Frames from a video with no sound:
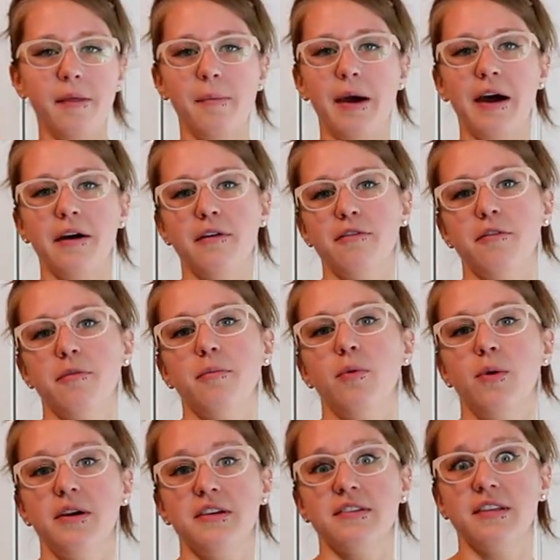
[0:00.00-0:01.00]
the back of a
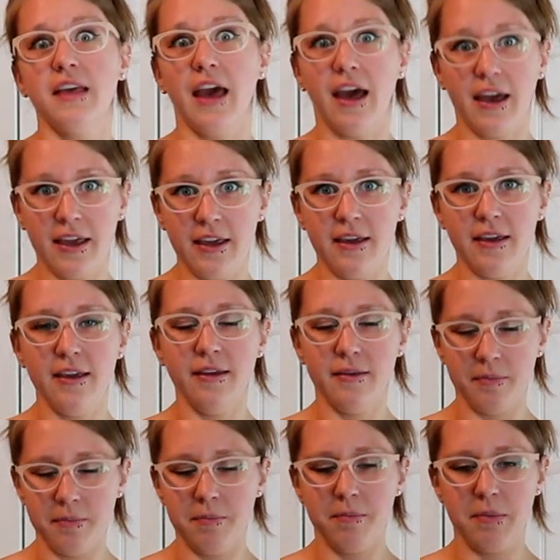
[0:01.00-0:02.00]
boy's khaki
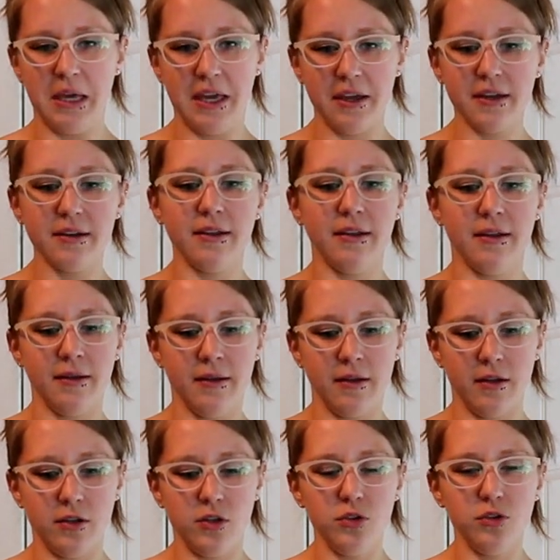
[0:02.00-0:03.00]
pant
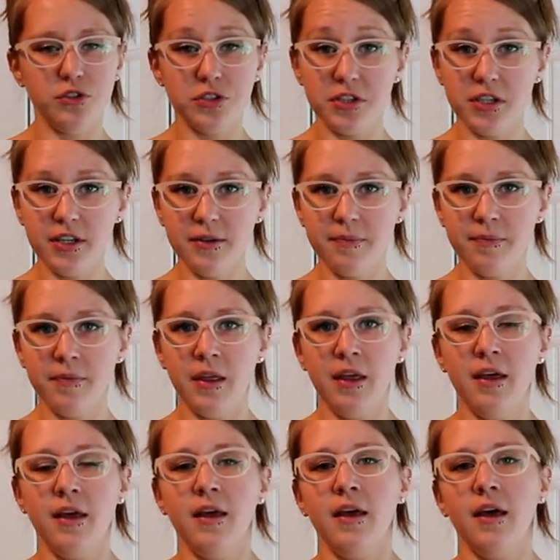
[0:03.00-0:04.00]
usually,
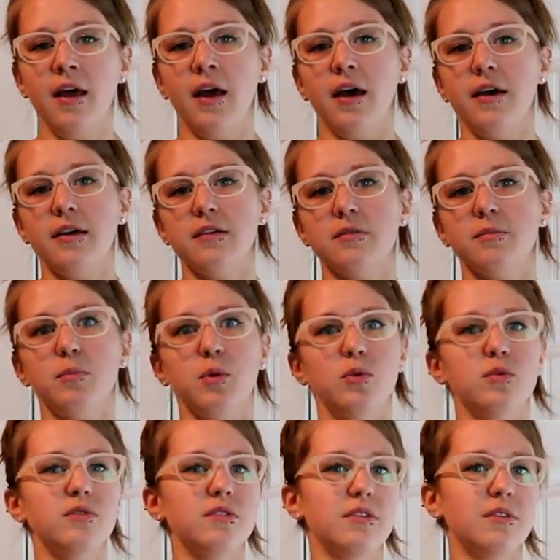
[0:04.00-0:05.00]
is
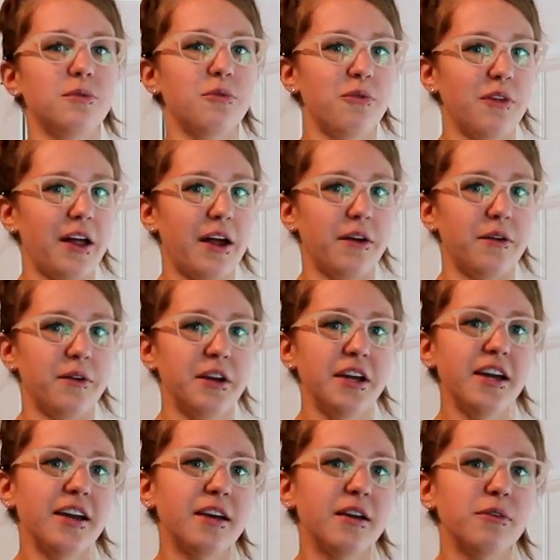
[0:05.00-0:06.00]
most
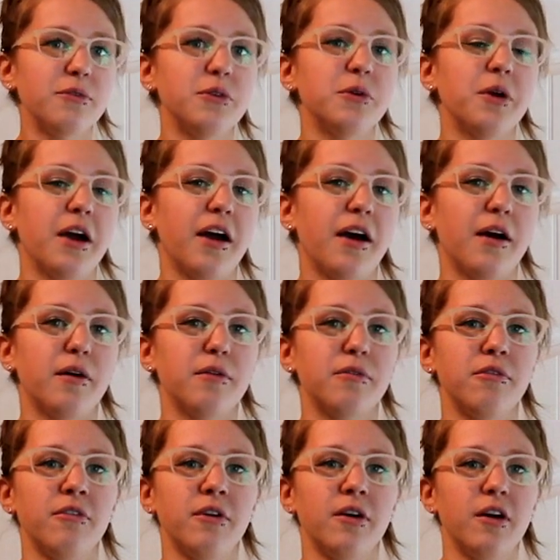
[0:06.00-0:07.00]
flattering if you
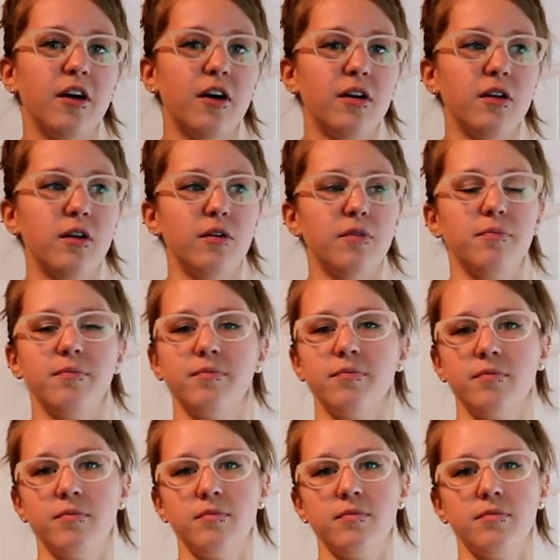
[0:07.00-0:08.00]
have a
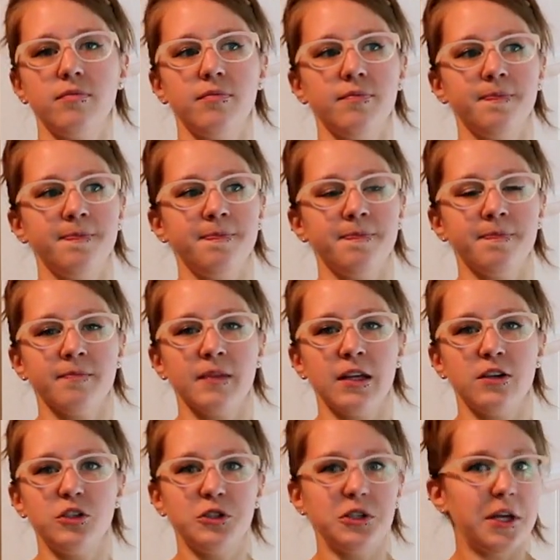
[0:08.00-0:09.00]

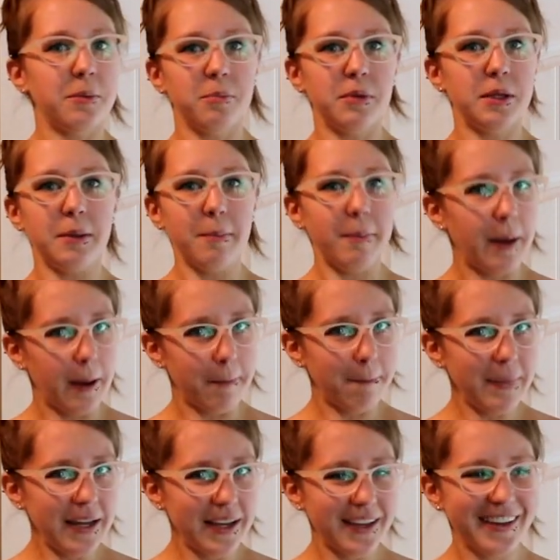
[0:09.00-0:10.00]
shapely
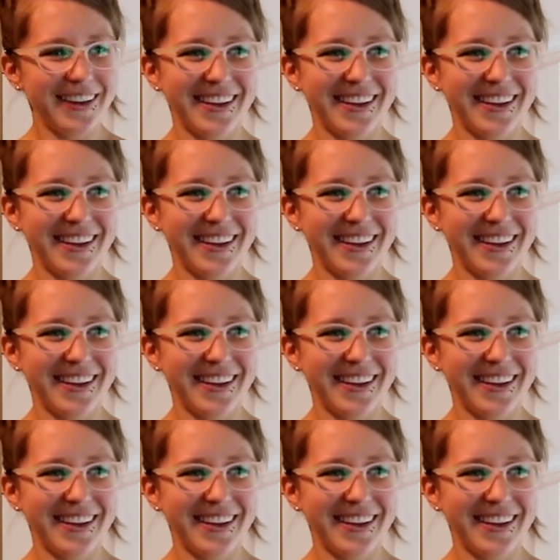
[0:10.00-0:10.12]
bum.